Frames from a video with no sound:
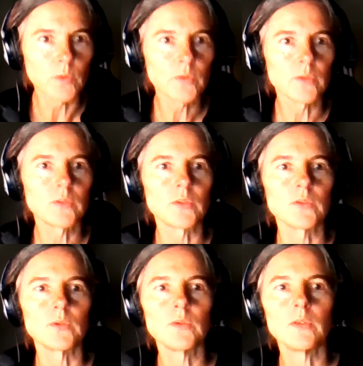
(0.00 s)

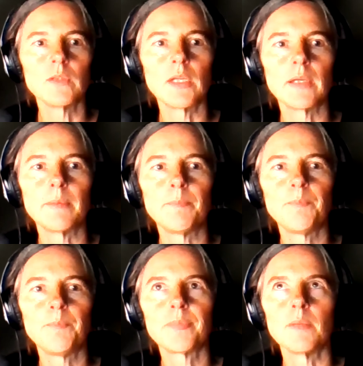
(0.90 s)
to
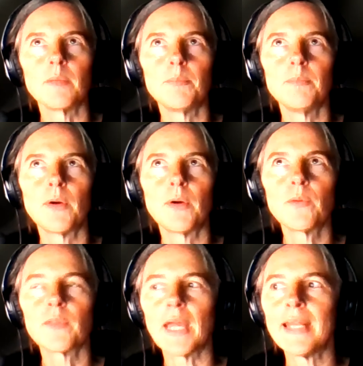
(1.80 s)

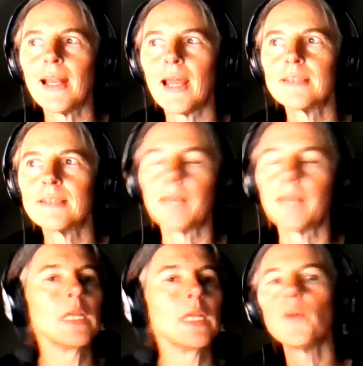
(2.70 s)
both analyze. I
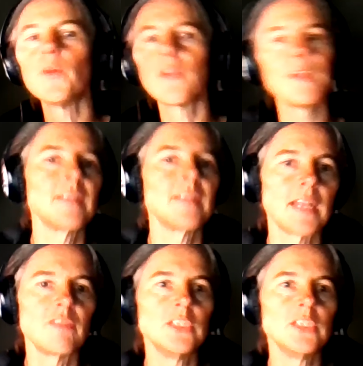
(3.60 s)
mean, all the things that
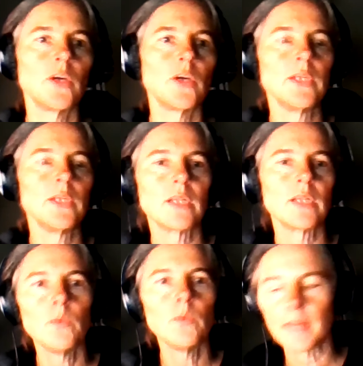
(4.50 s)
I've been showing you can
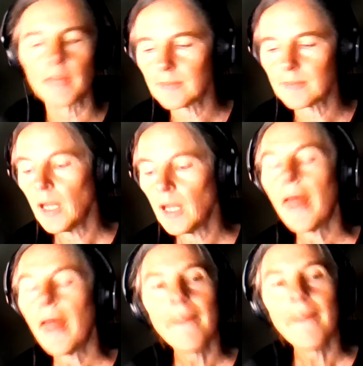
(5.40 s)
do with that.
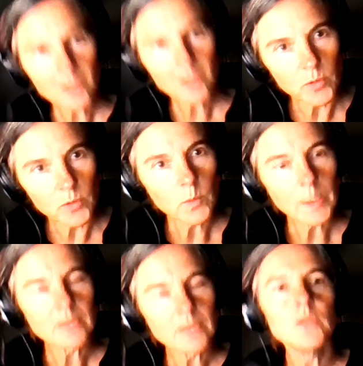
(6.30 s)
That tool
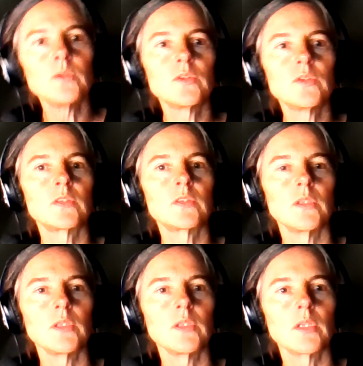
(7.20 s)
is used
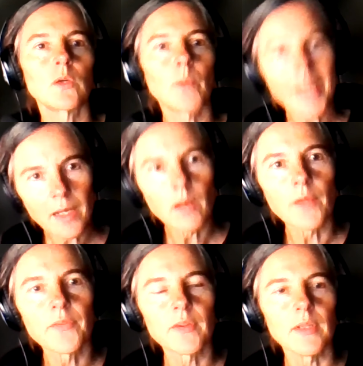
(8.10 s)
quite a
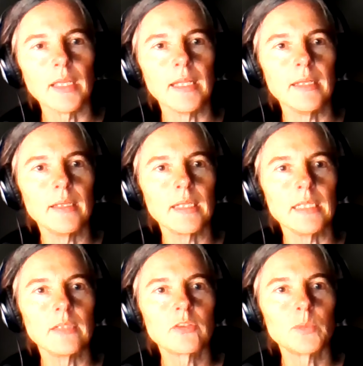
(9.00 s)
lot in
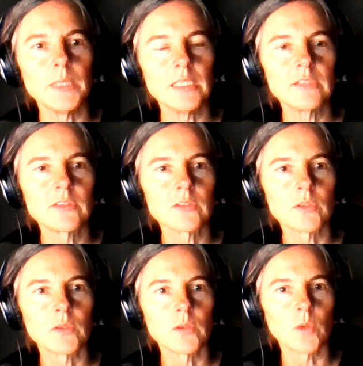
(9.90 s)
the Swedish
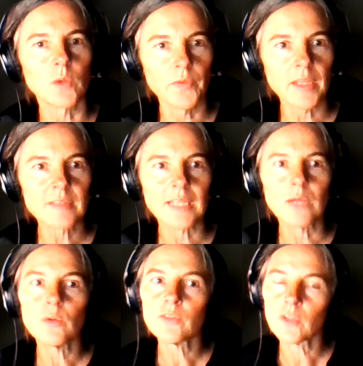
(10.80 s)
context. I
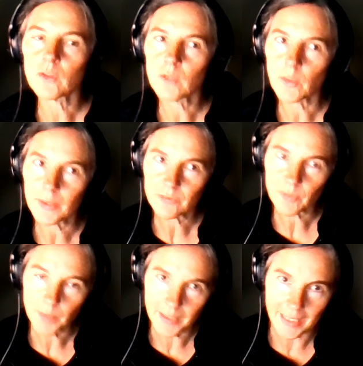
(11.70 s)
also know it
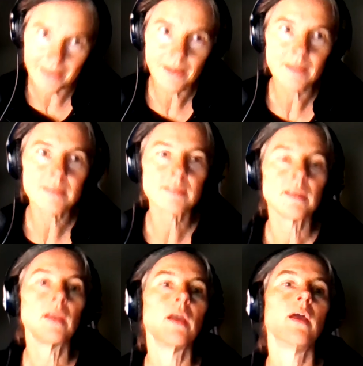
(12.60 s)
from the Netherlands
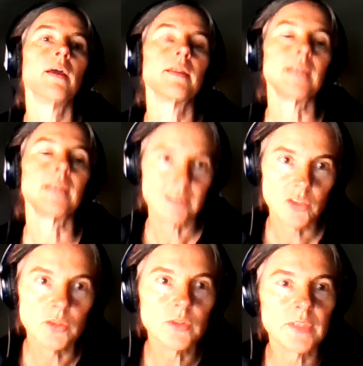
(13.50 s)
that it's
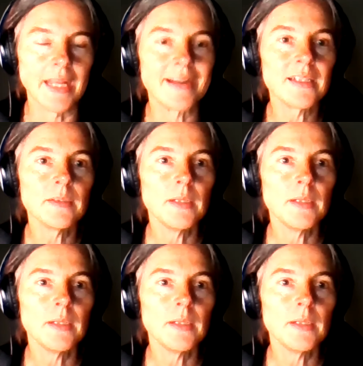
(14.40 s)
used there.